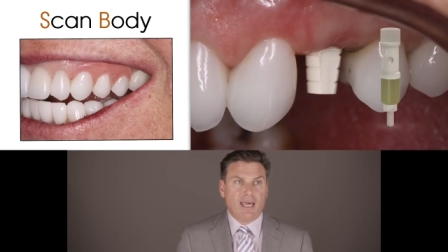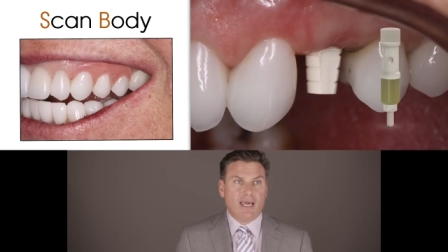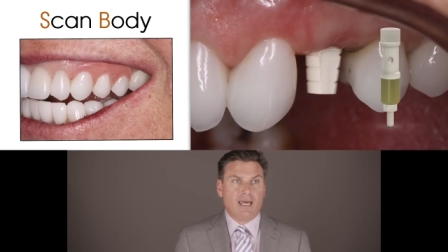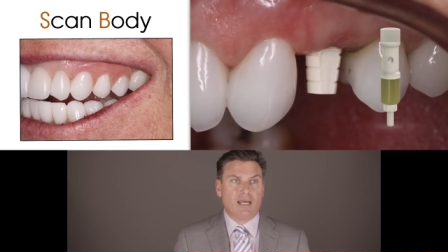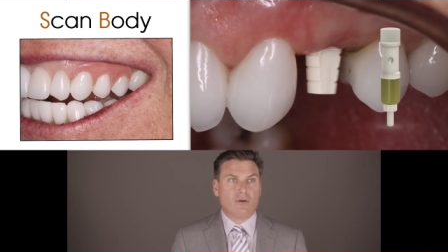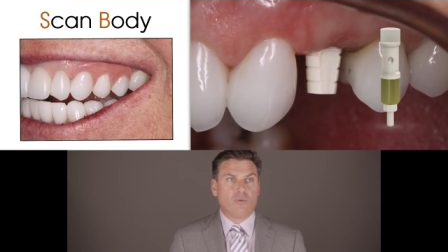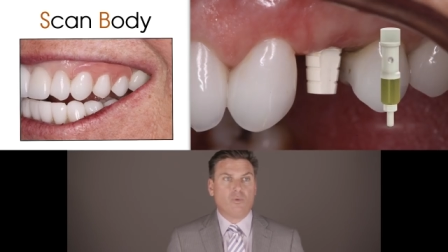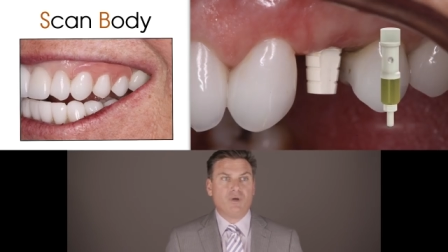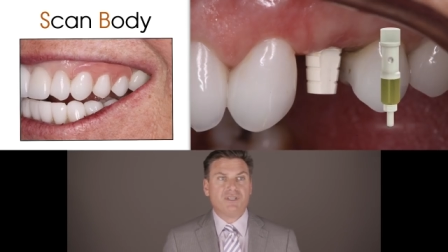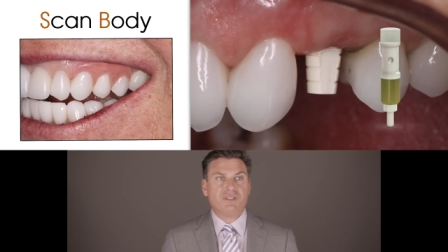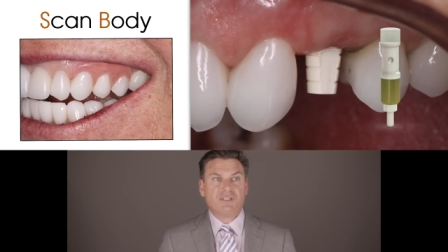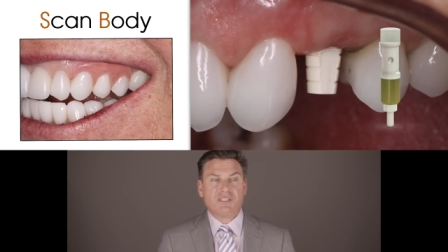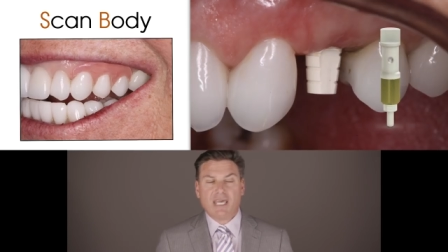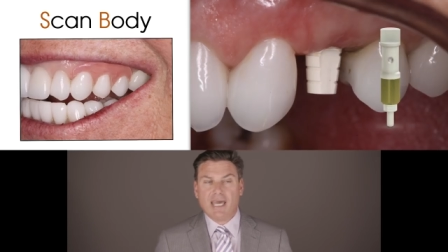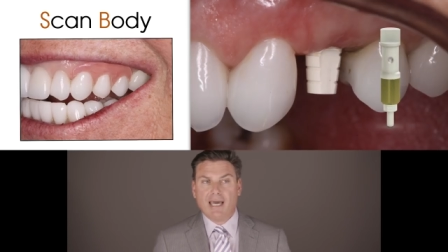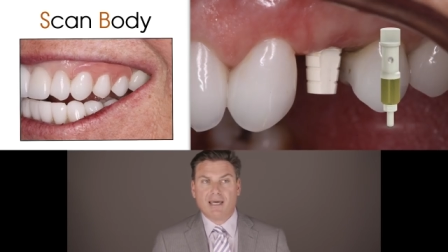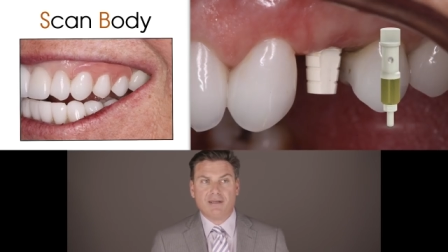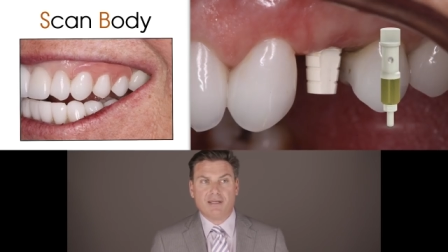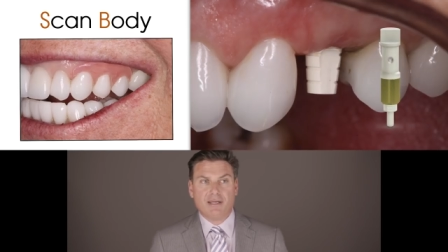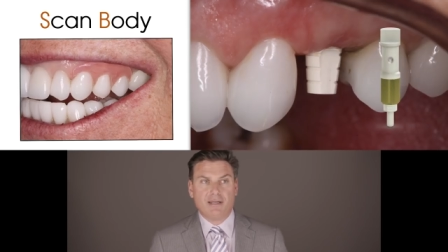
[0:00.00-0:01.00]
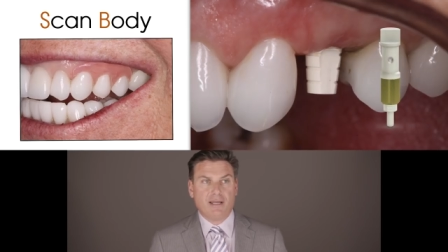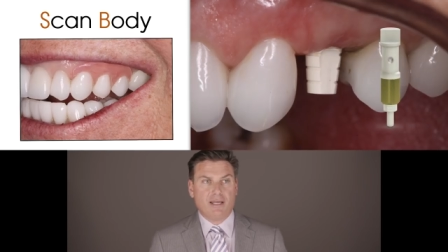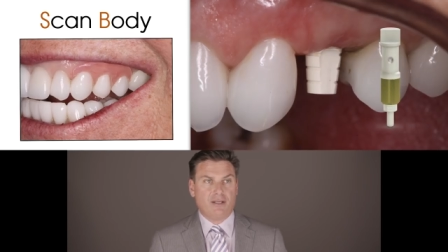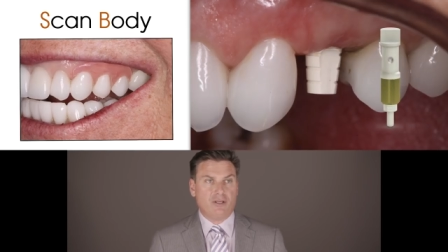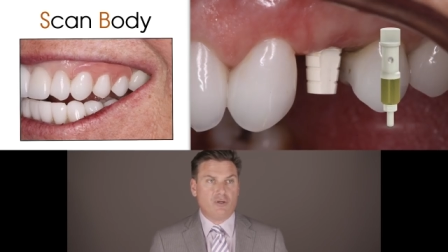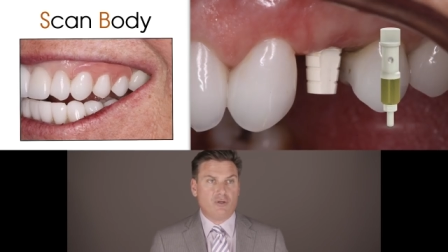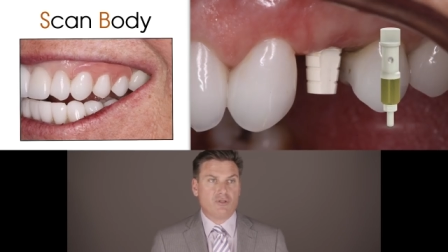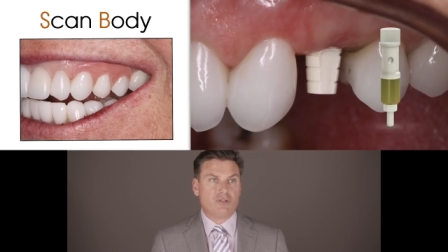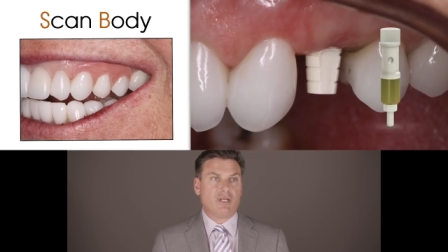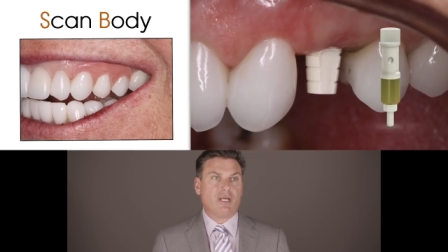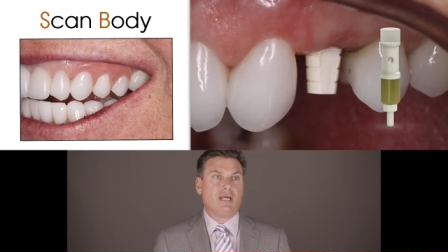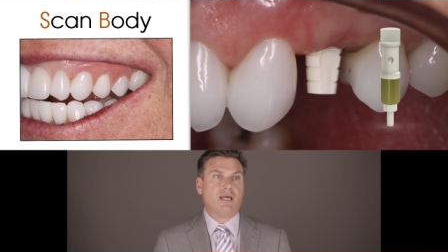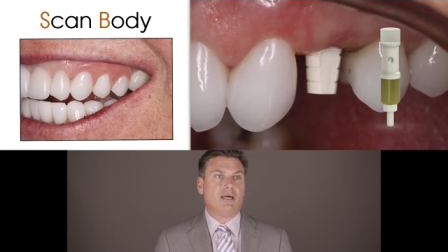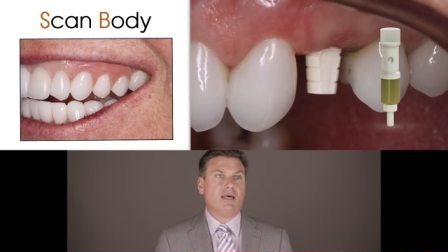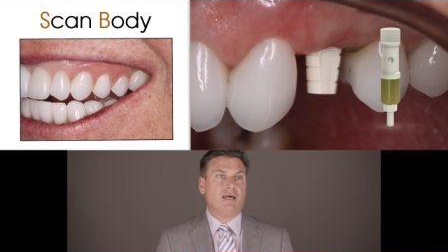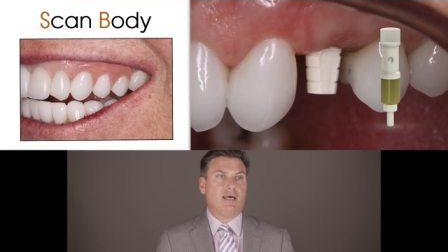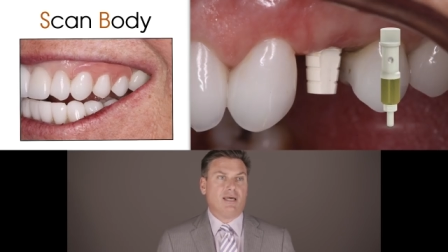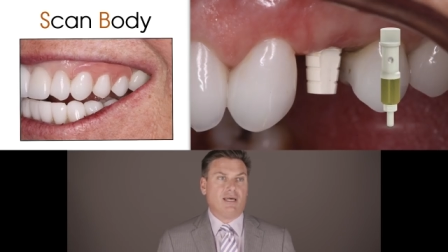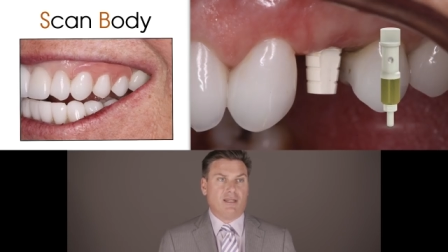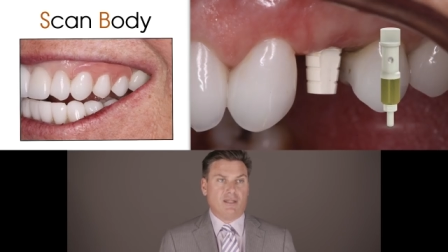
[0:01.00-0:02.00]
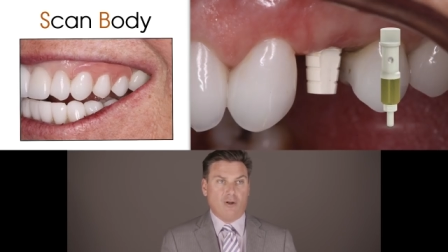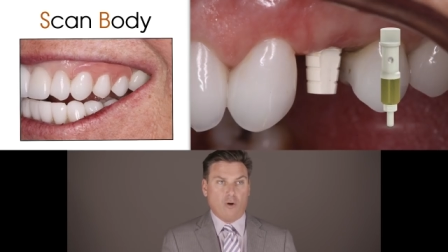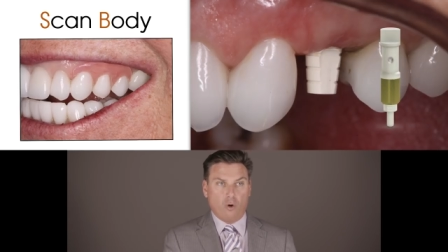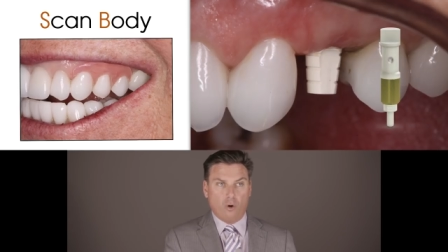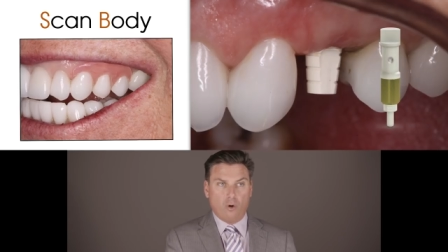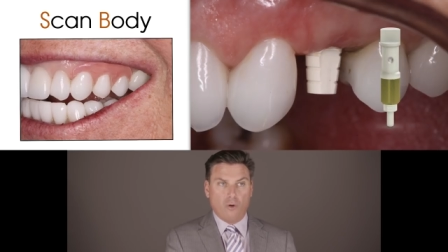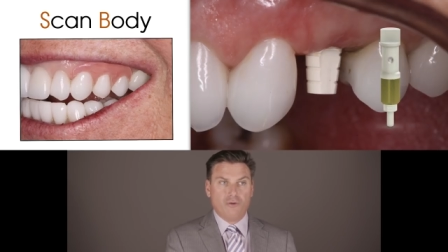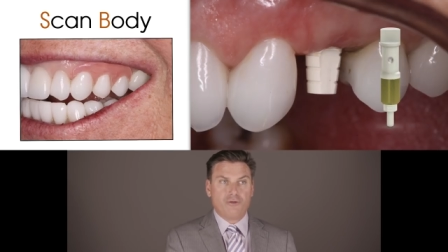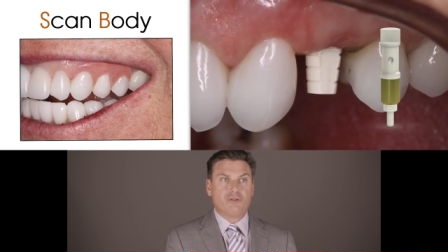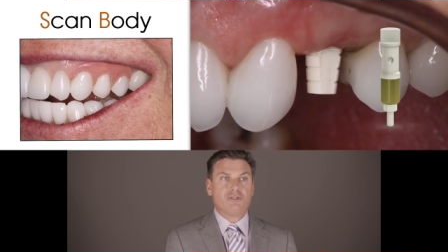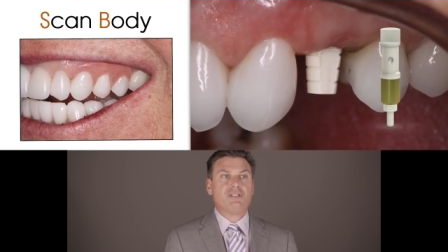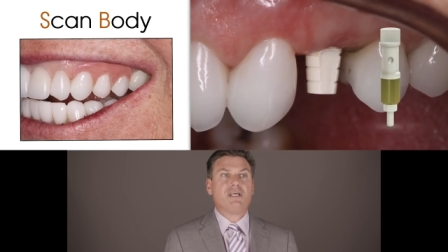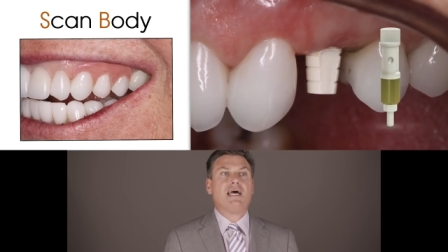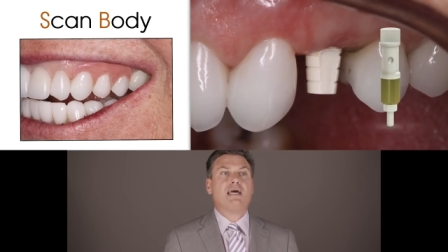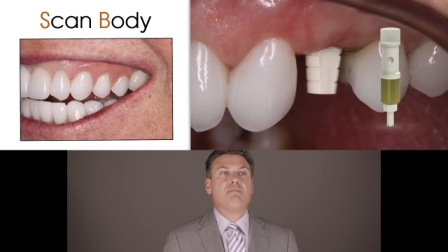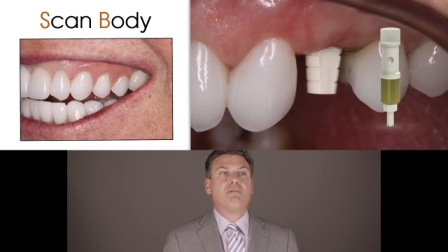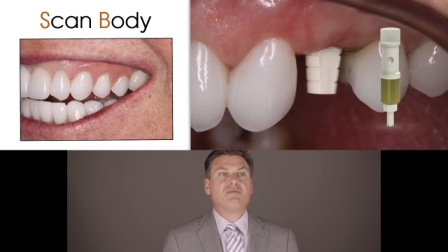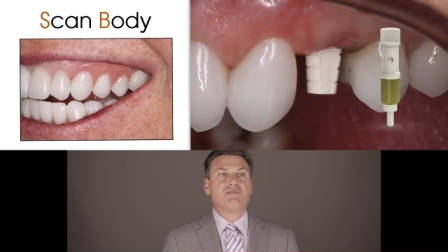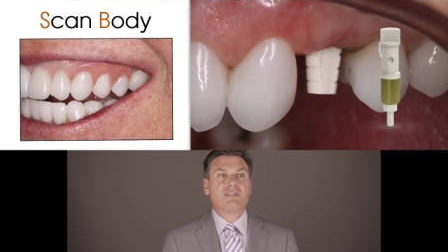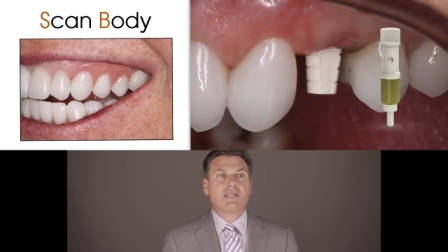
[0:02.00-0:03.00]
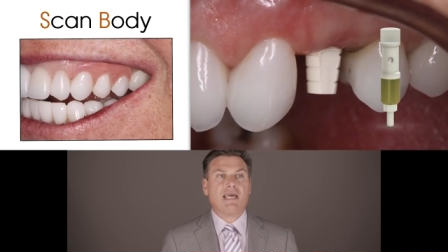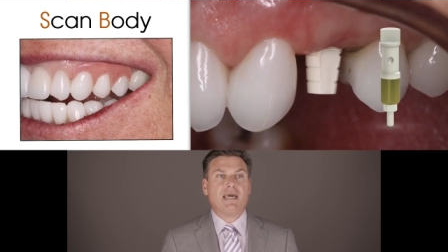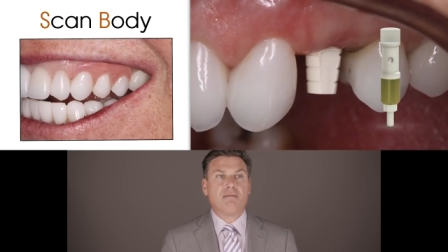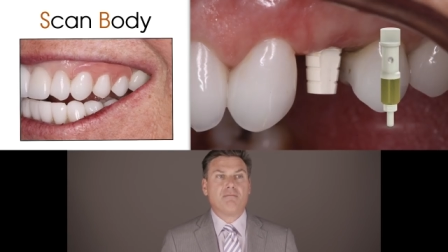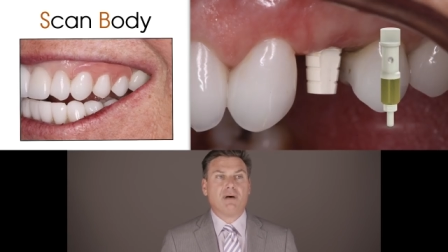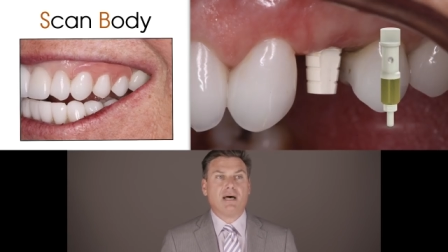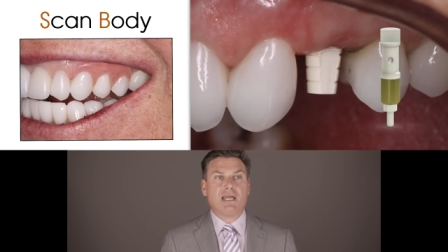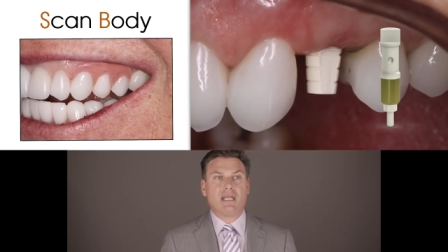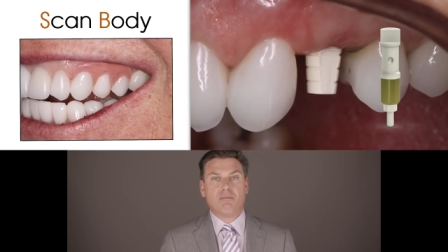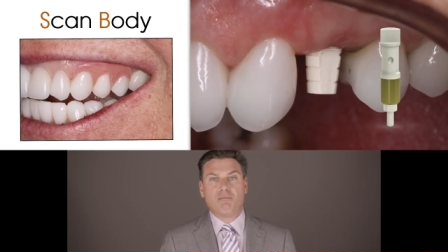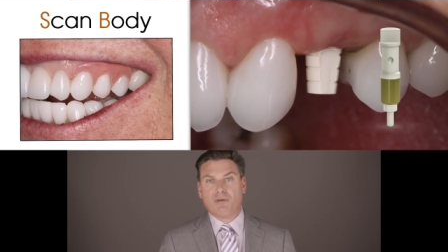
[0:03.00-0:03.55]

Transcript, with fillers: and we scanned it using an older type of scan body,